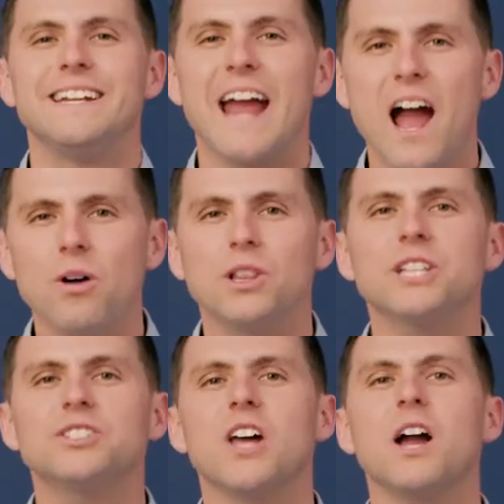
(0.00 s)
Now,
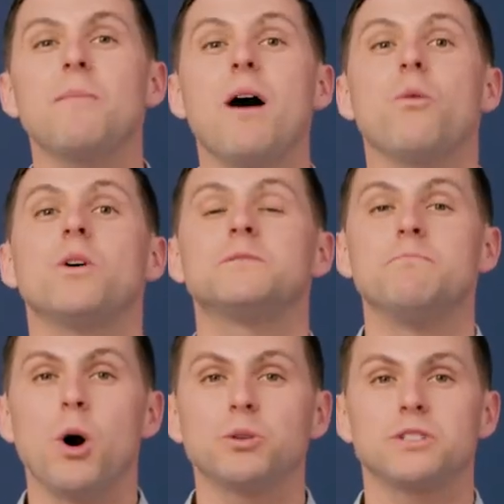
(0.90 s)
let's talk about what's
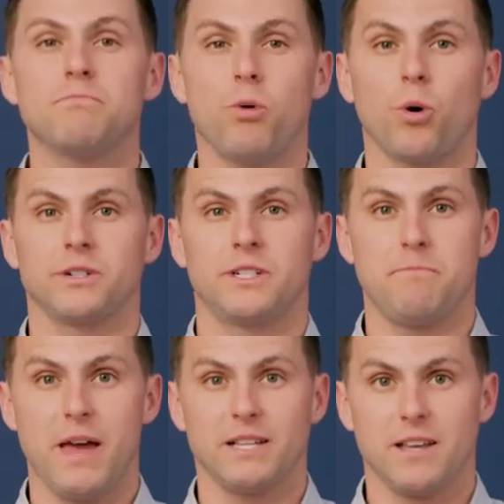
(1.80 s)
most important to
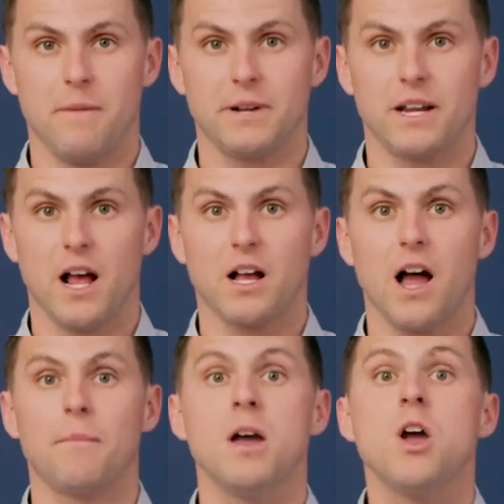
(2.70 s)

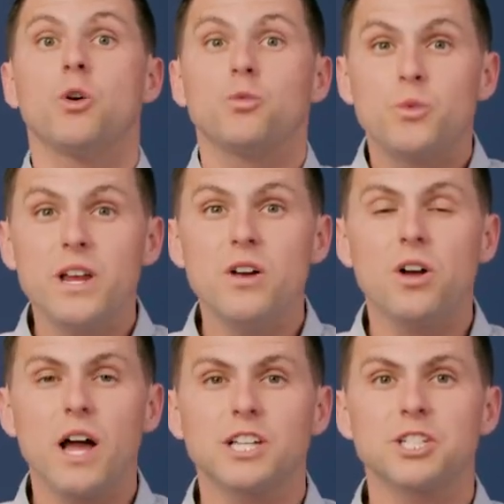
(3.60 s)
bestcompany.com.
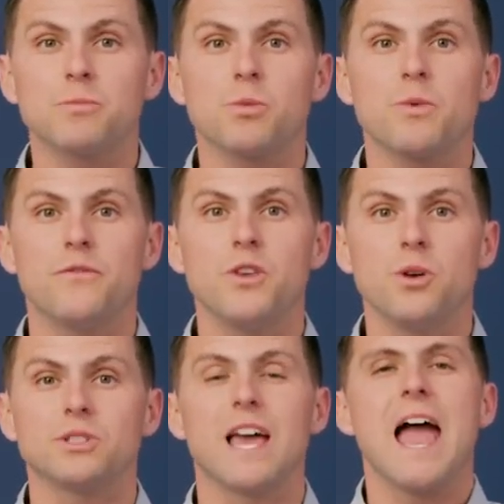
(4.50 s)
Real customer reviews.